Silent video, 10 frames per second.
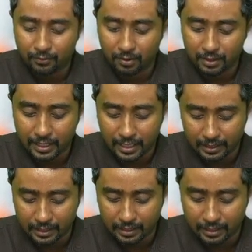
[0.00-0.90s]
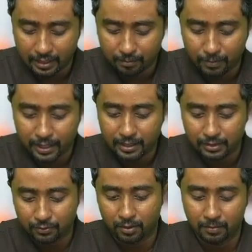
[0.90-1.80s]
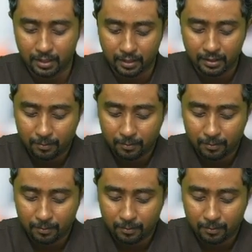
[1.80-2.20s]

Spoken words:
for the entire year by this formula.